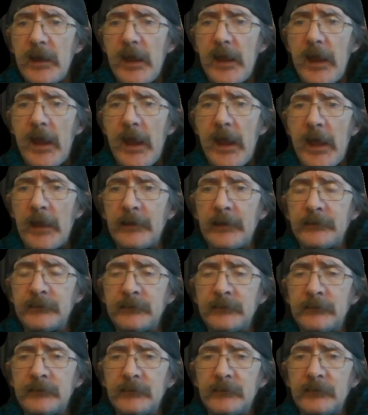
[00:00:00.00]

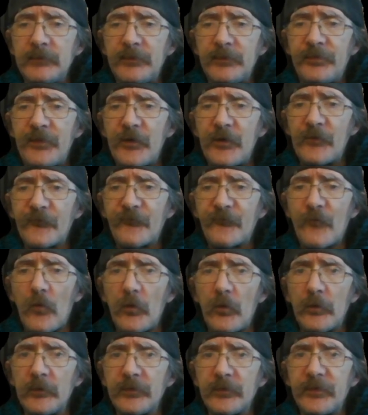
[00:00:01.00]
and
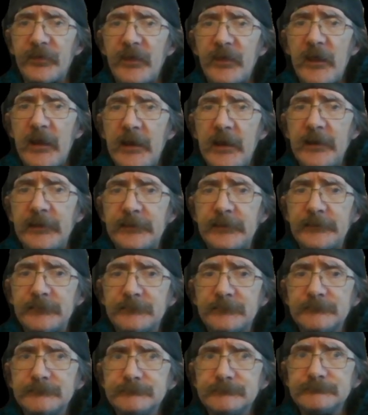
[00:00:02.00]
therefore they
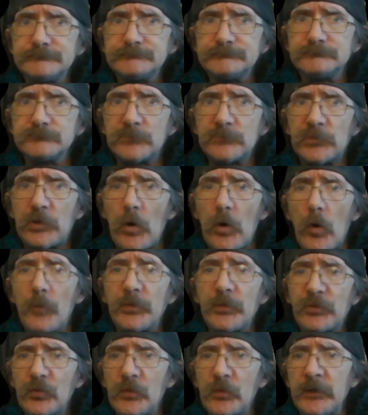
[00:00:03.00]
go
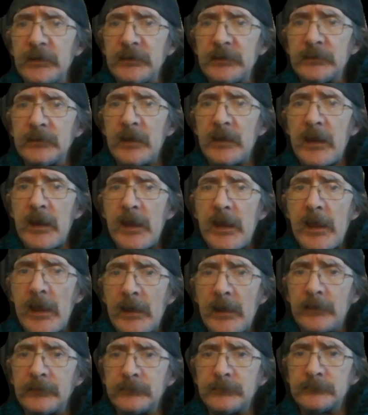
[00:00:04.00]
between
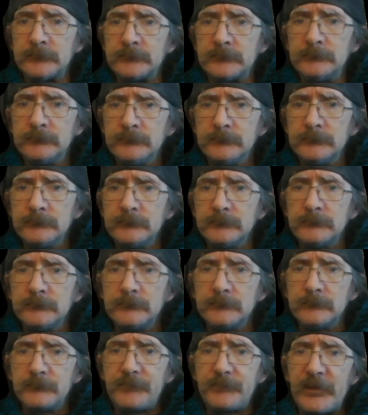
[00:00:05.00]
and
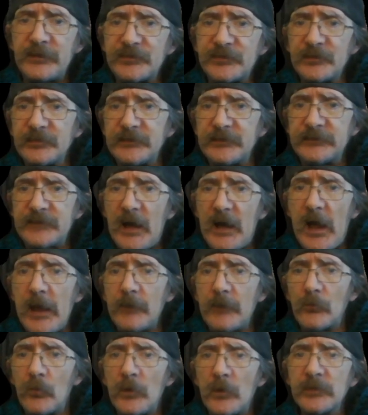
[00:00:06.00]
basically
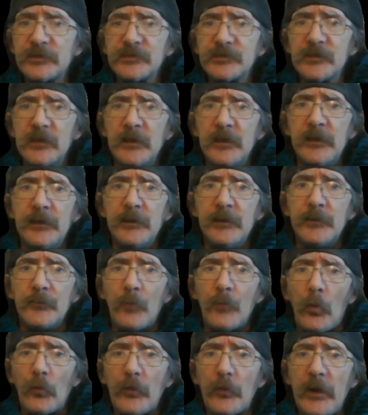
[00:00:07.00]
die. Once
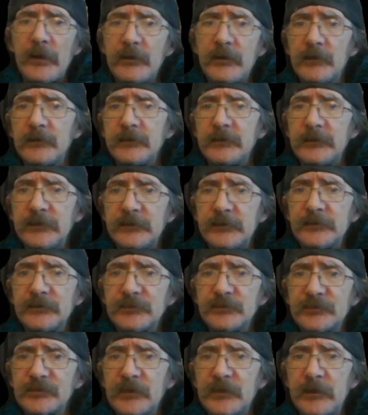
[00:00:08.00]
Moretta
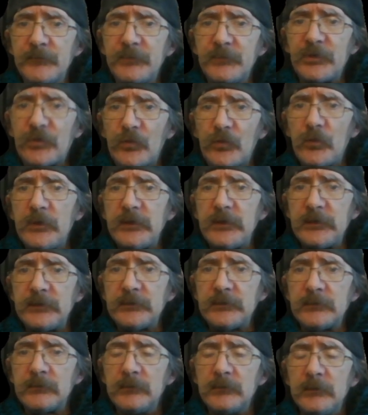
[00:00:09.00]
is in
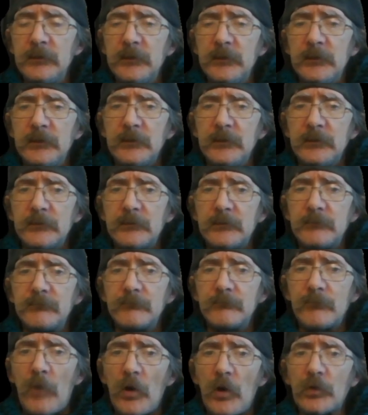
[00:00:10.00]
between,
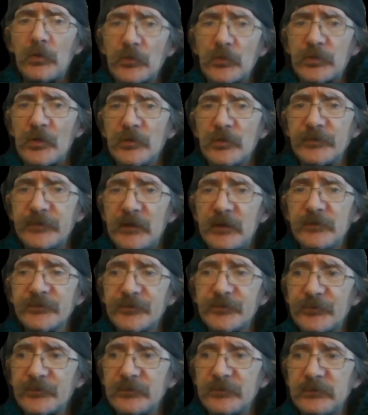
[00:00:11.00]
Marco
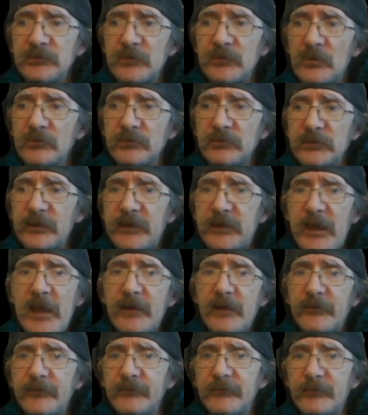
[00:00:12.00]
tells her, you
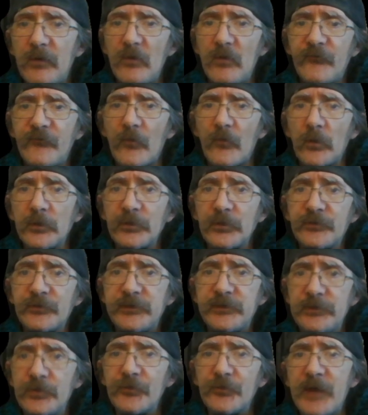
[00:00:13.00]
can't go
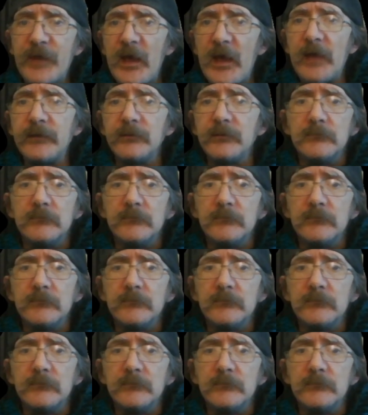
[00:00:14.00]
forward. You're dead.